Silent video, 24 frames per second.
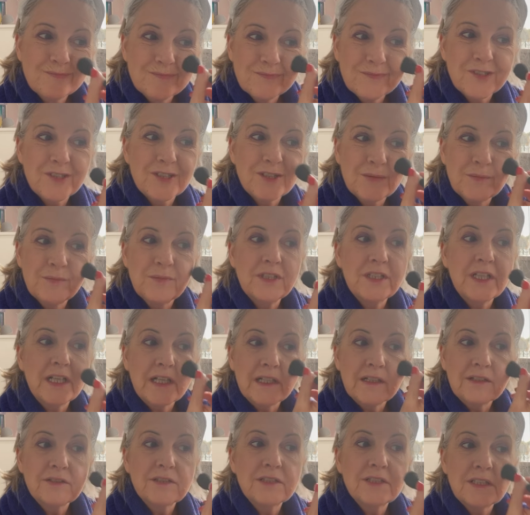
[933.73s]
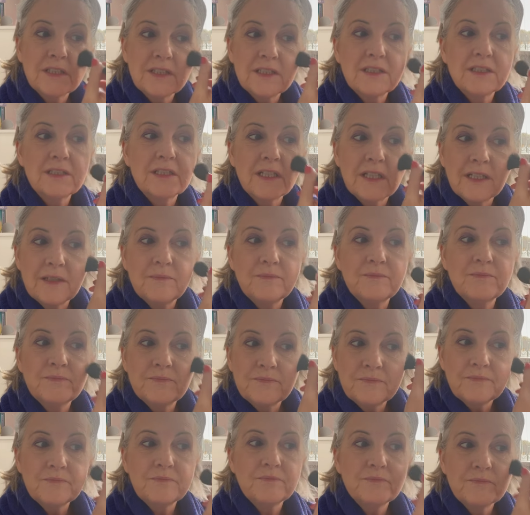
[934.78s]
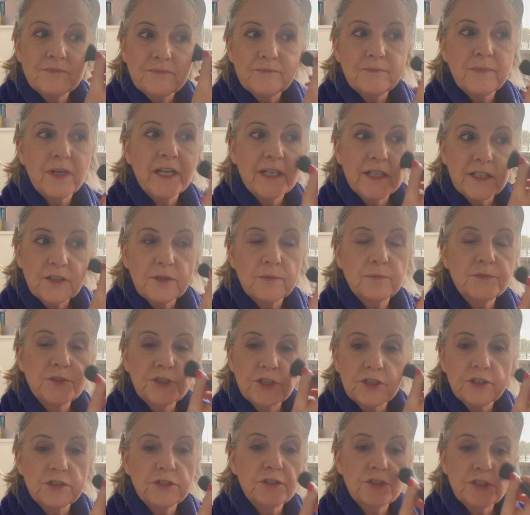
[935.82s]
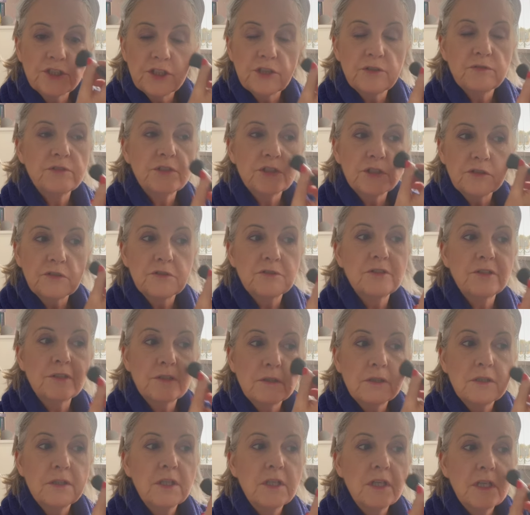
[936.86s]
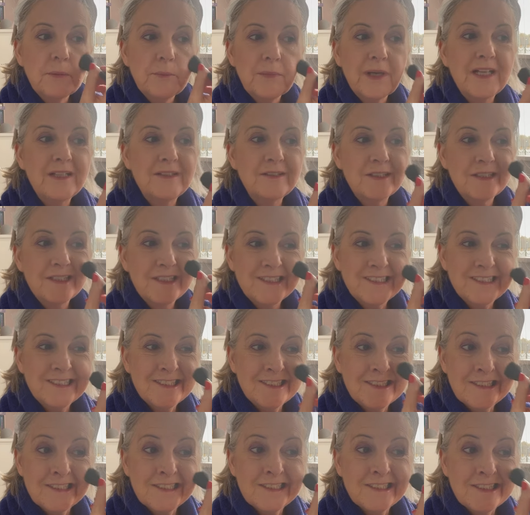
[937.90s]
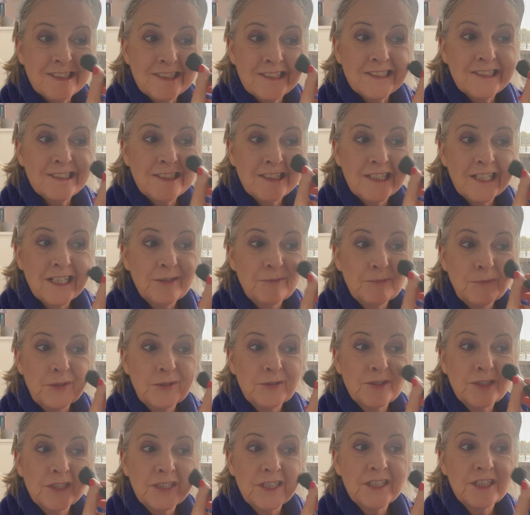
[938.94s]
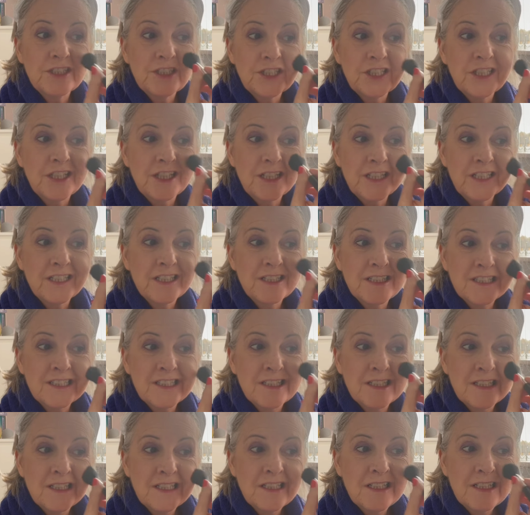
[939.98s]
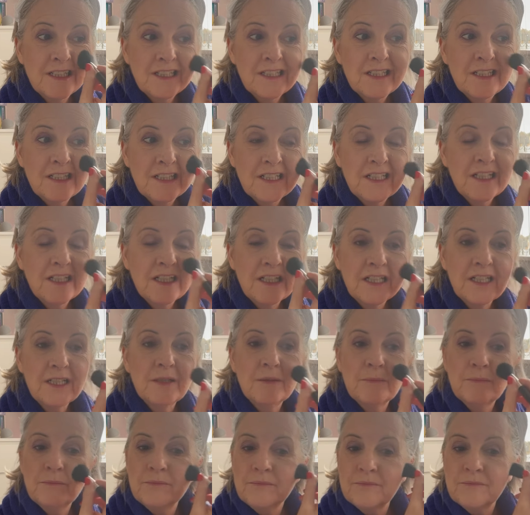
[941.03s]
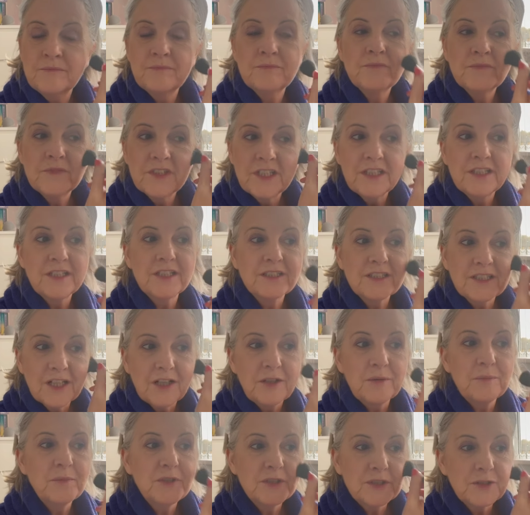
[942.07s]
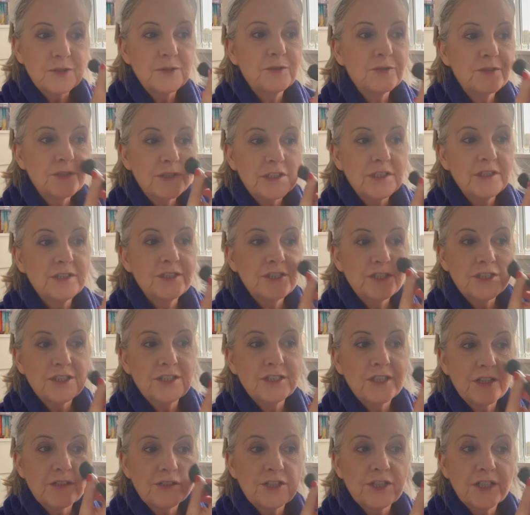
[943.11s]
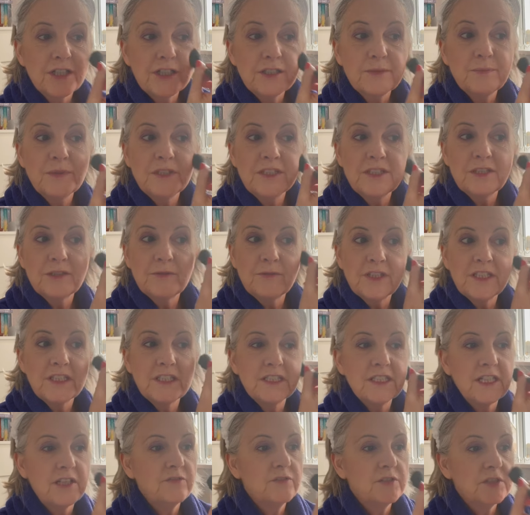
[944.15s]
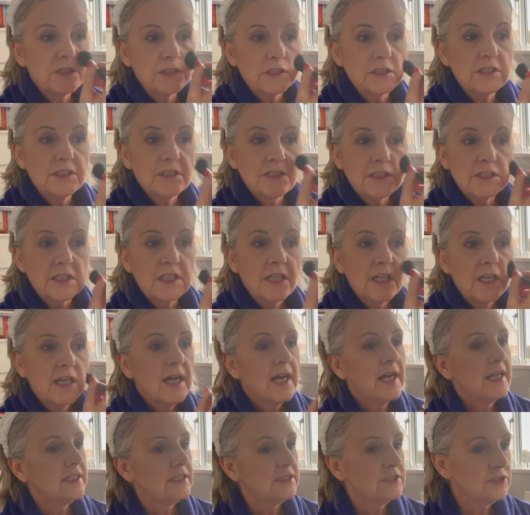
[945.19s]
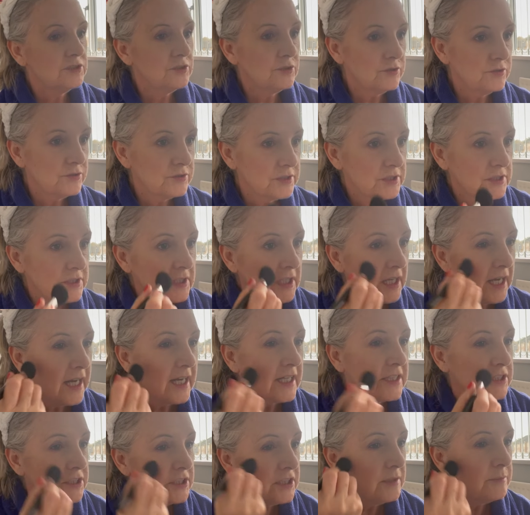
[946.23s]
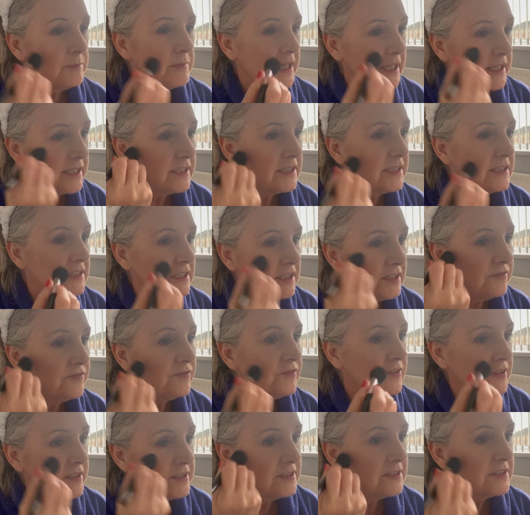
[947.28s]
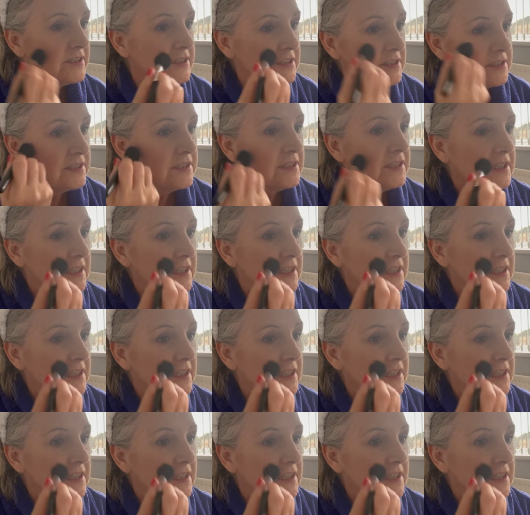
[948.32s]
somebody else's um, makeup tutorial about the apples of your cheeks. Um, and I told my daughter, and so she's been doing it ever since. And it does actually make a difference.